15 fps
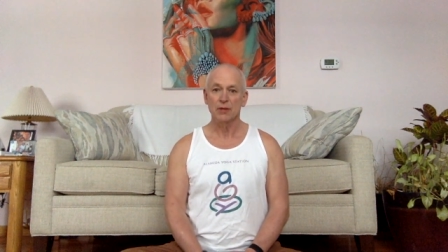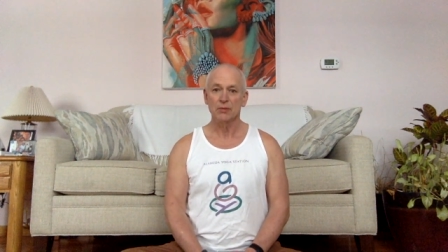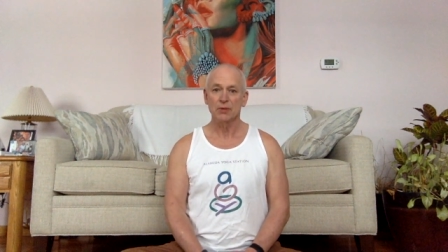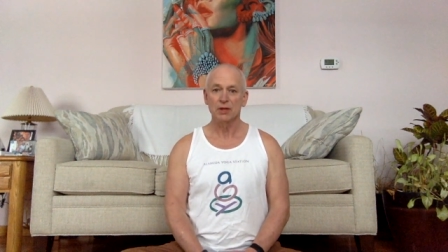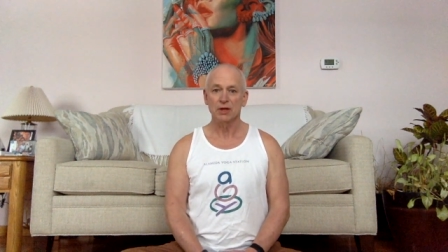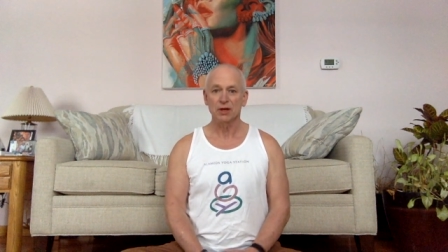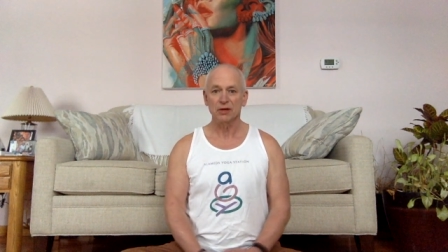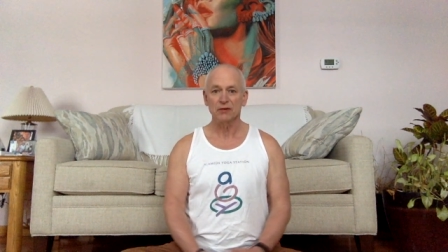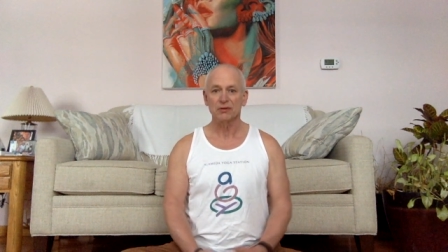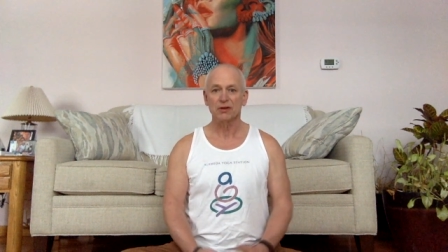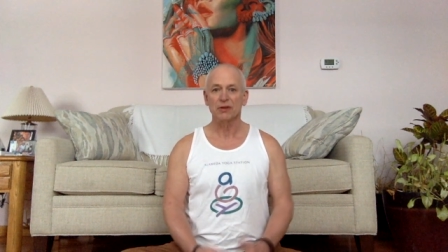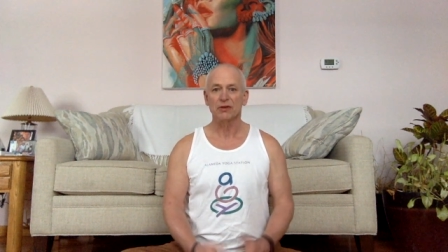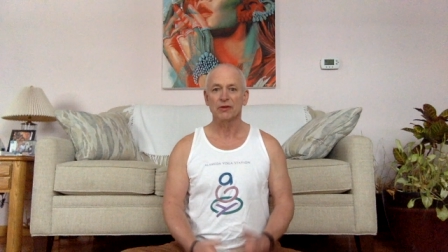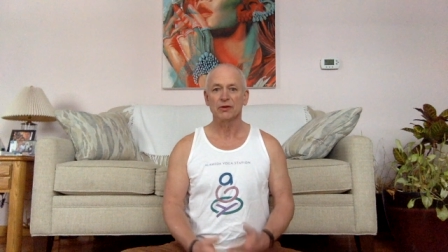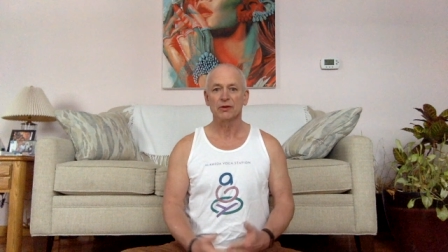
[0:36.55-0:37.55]
because
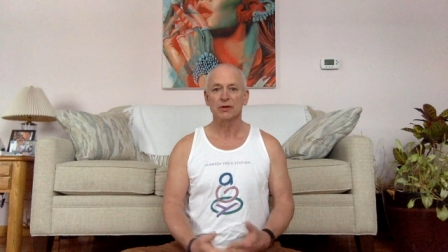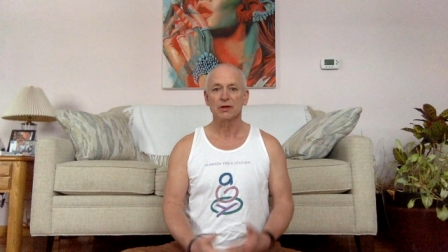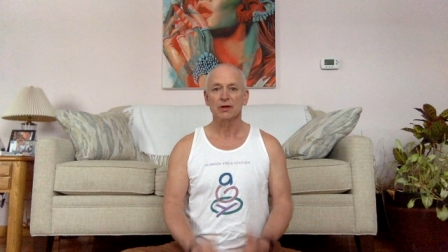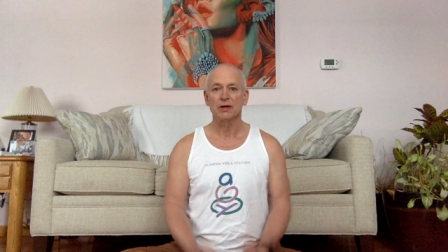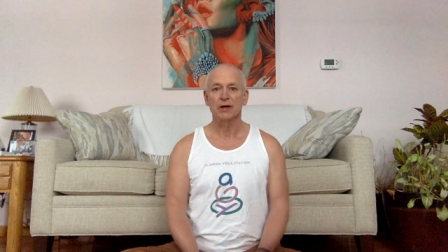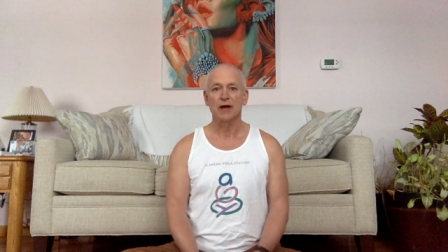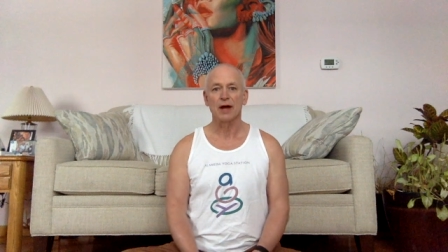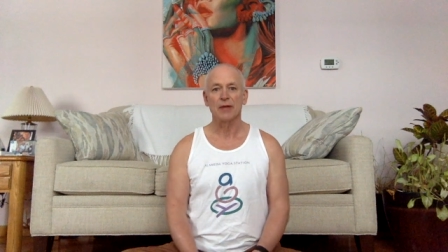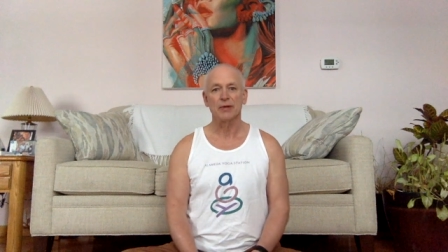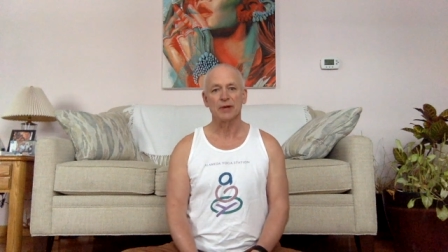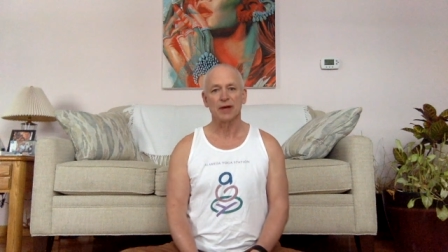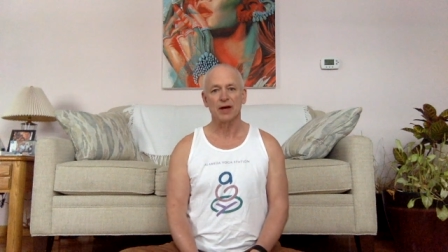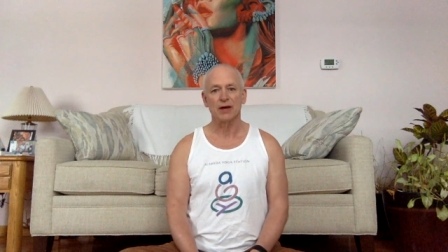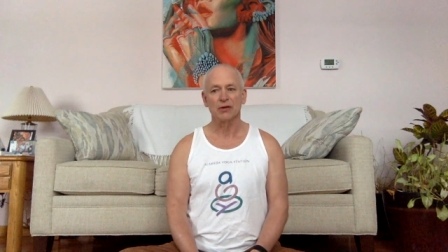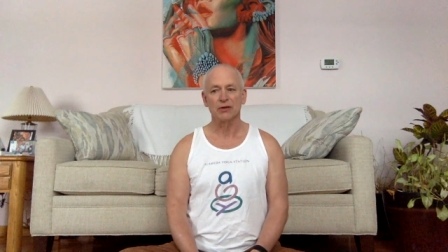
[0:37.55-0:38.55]
of their
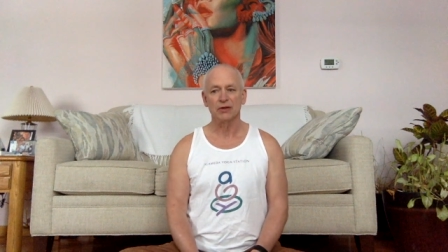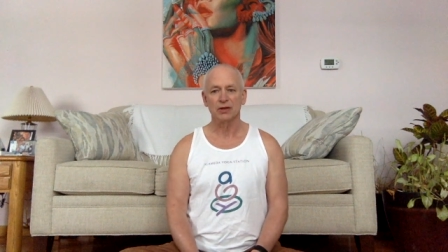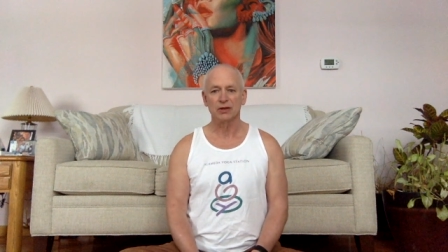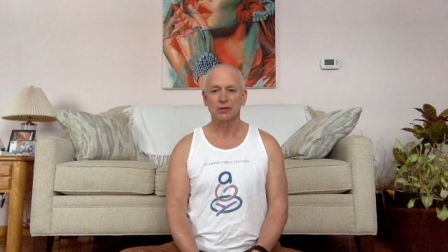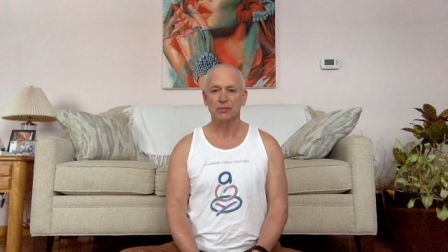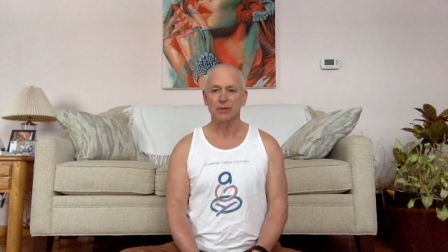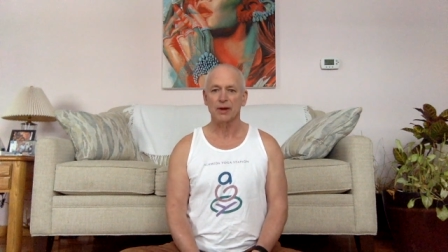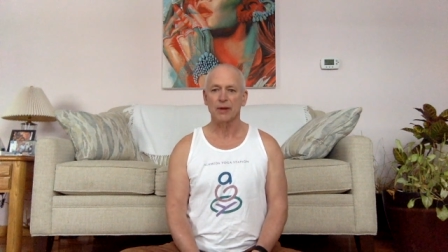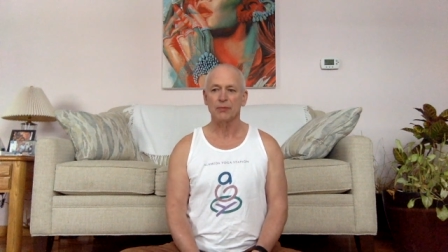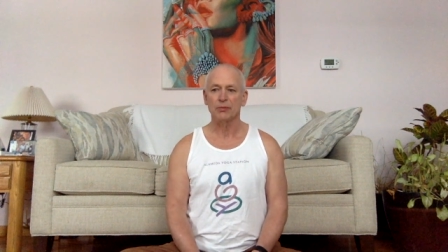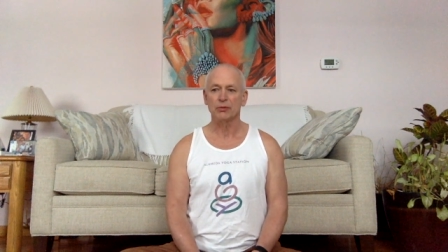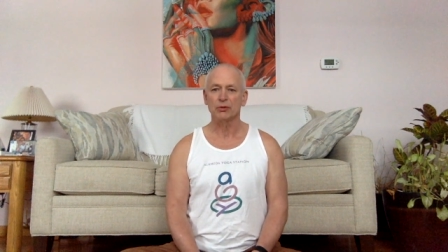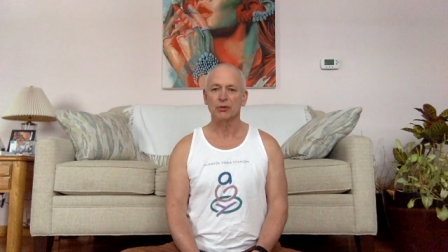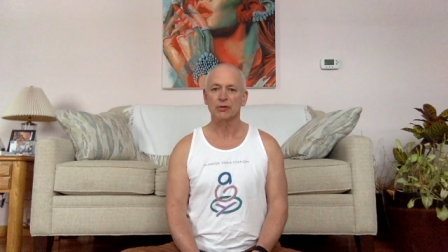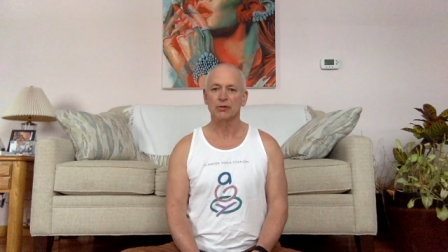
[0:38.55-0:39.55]
commonality and
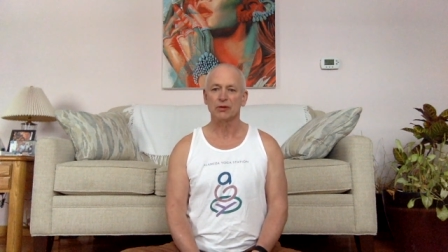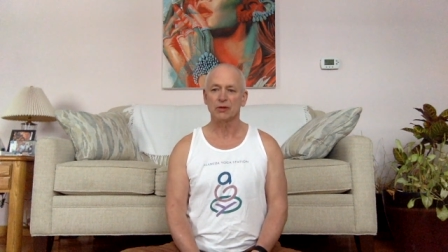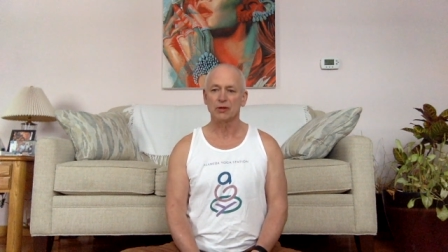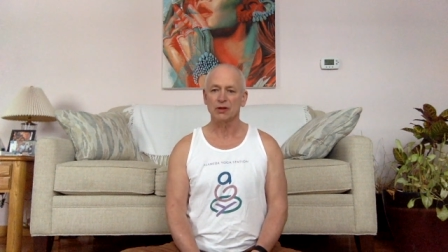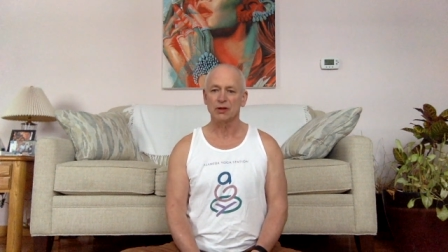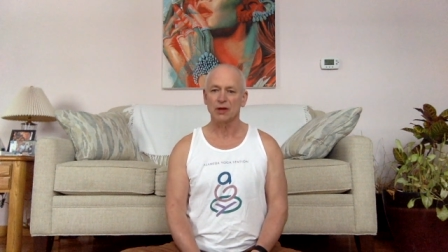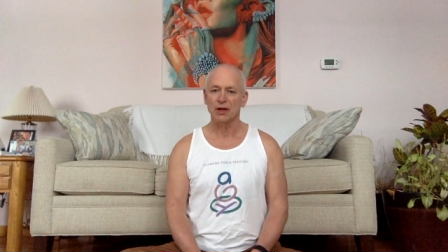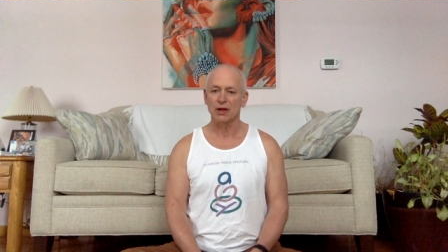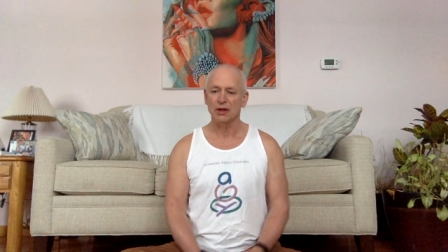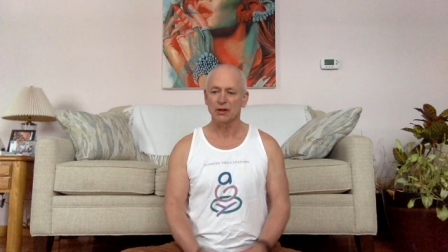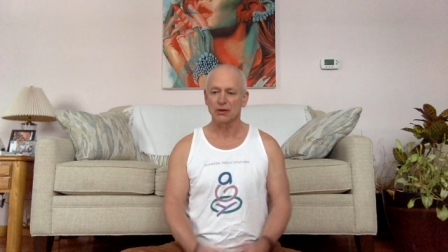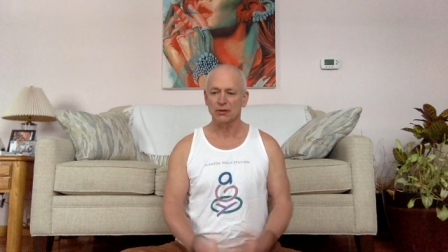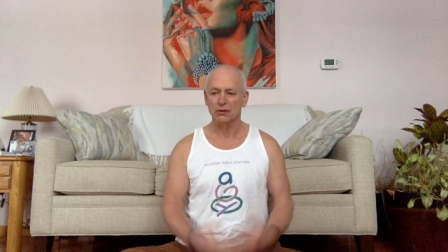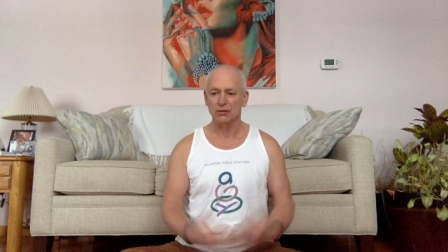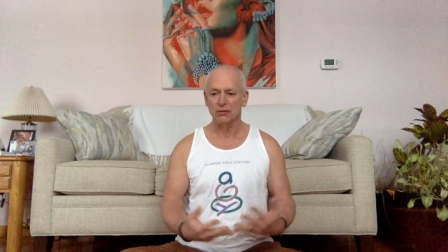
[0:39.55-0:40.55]
popularity
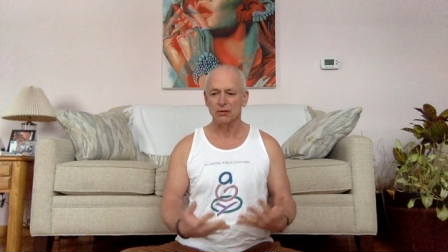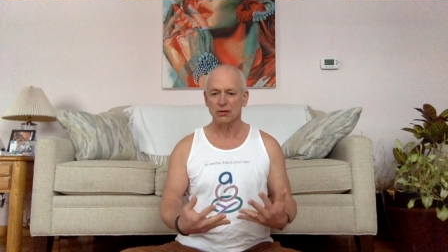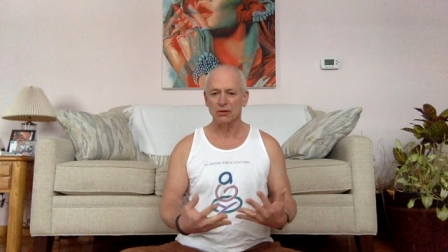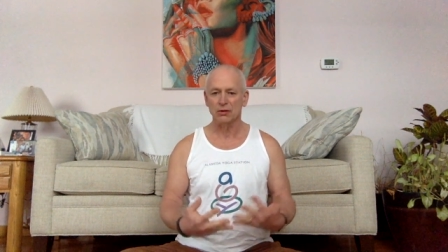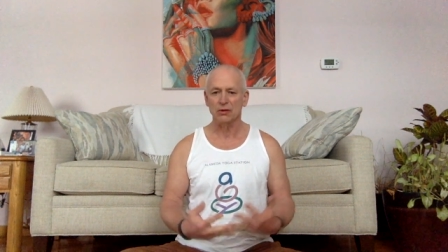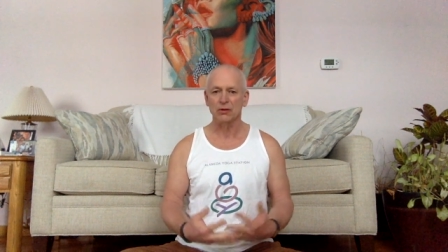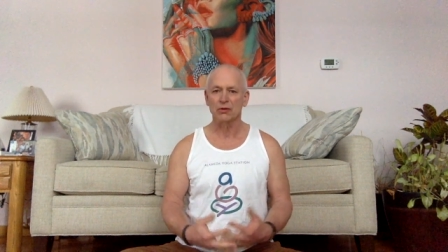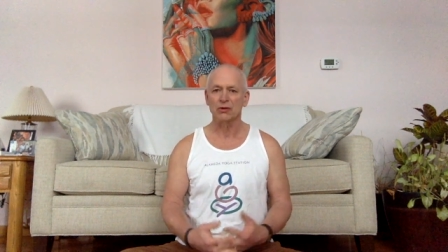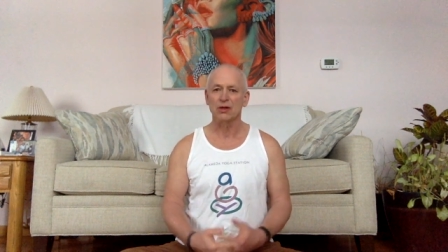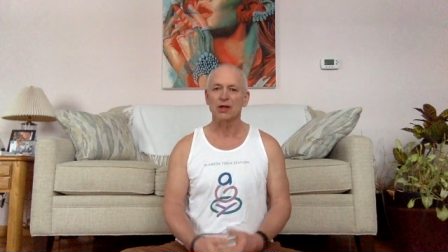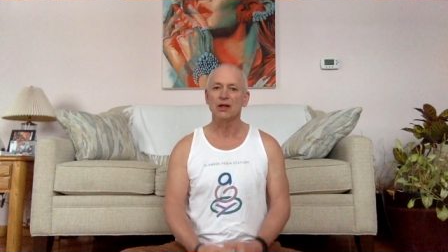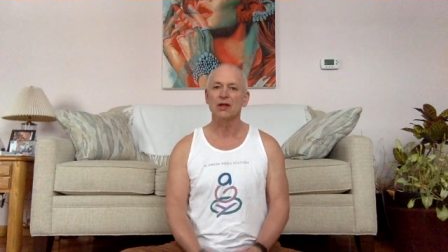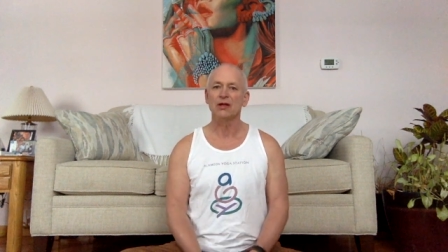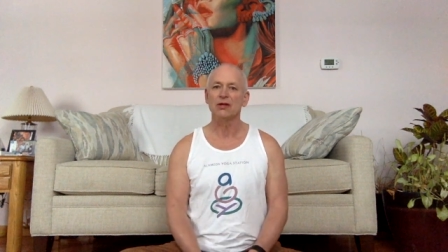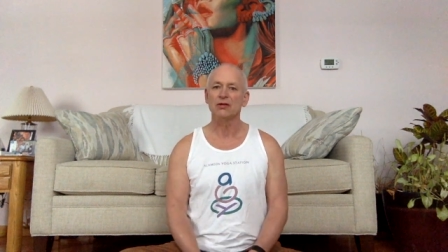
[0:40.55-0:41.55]
and their
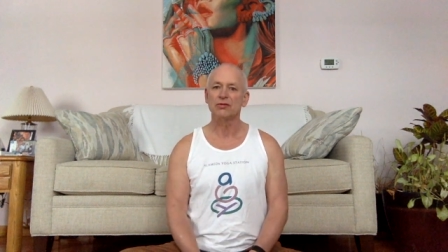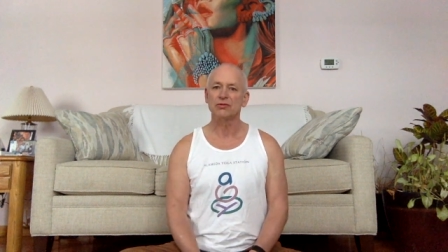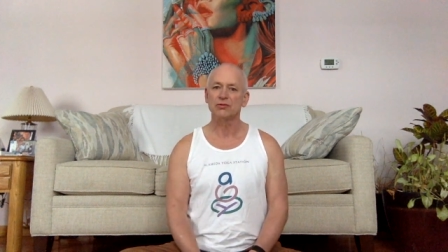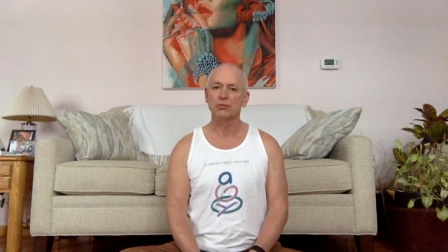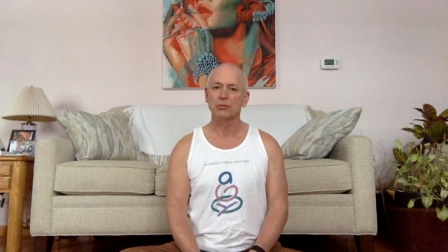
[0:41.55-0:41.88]
ease,